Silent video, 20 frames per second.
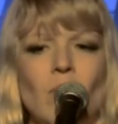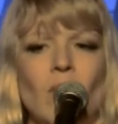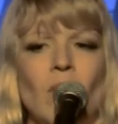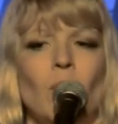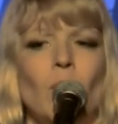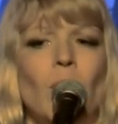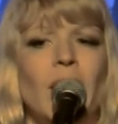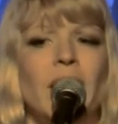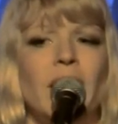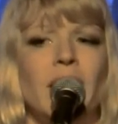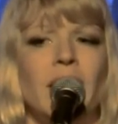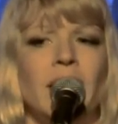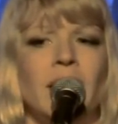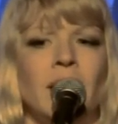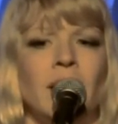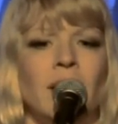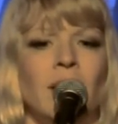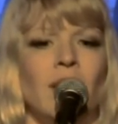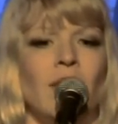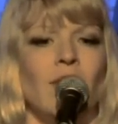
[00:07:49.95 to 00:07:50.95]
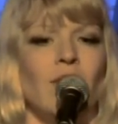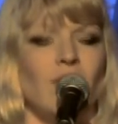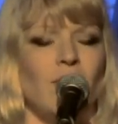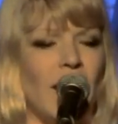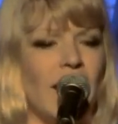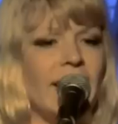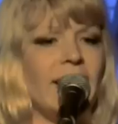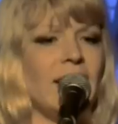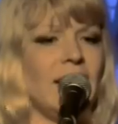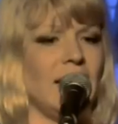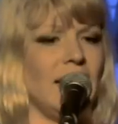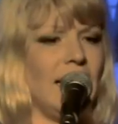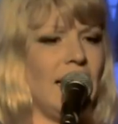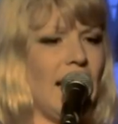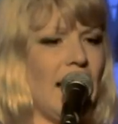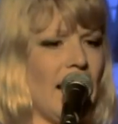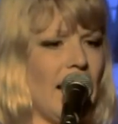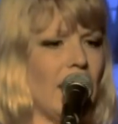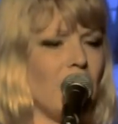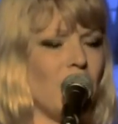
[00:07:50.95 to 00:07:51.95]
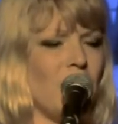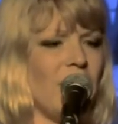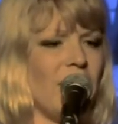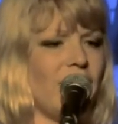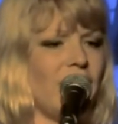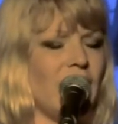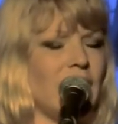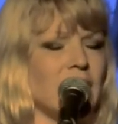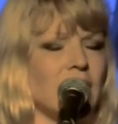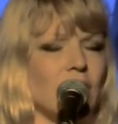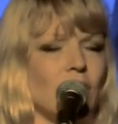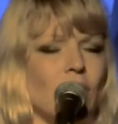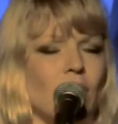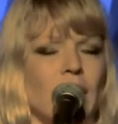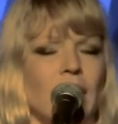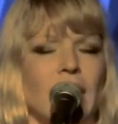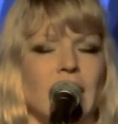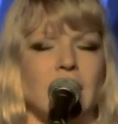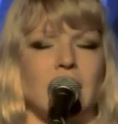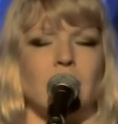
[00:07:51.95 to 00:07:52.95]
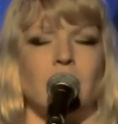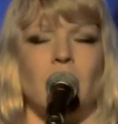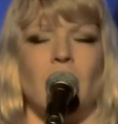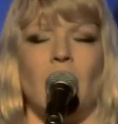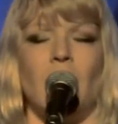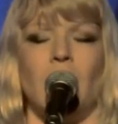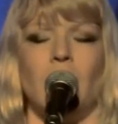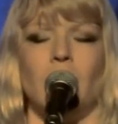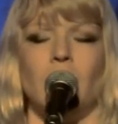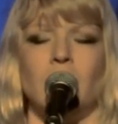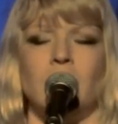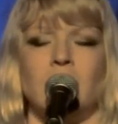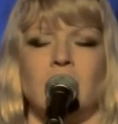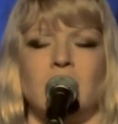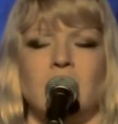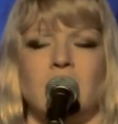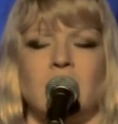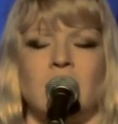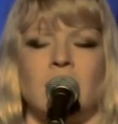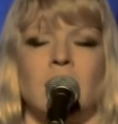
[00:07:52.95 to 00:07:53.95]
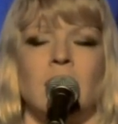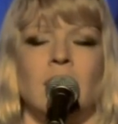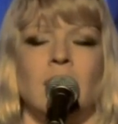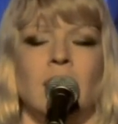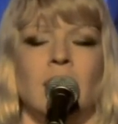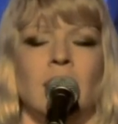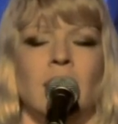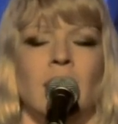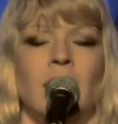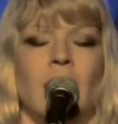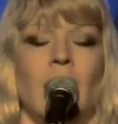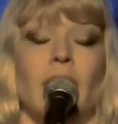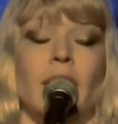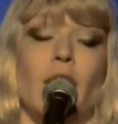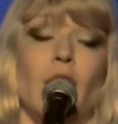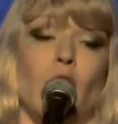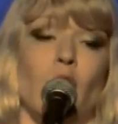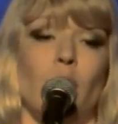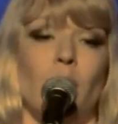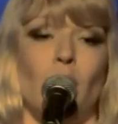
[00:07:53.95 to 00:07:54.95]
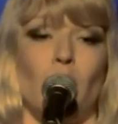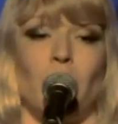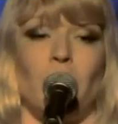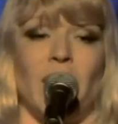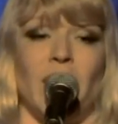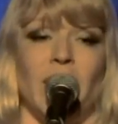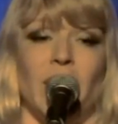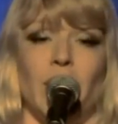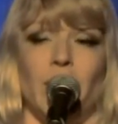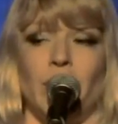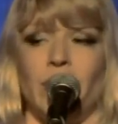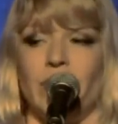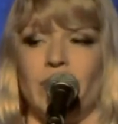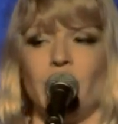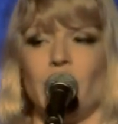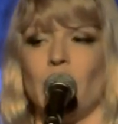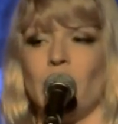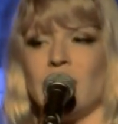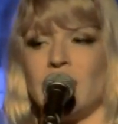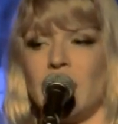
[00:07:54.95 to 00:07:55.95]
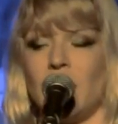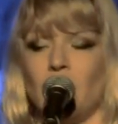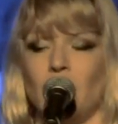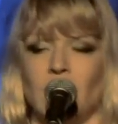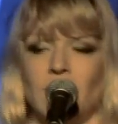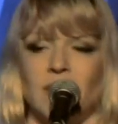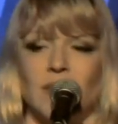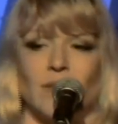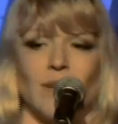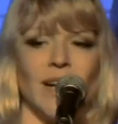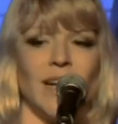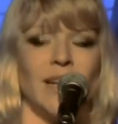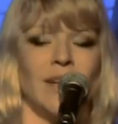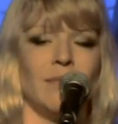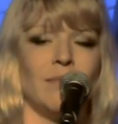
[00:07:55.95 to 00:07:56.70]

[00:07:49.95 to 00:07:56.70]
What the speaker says: When I finally had my first orgasm, I was at home on my own. Of course I was, right?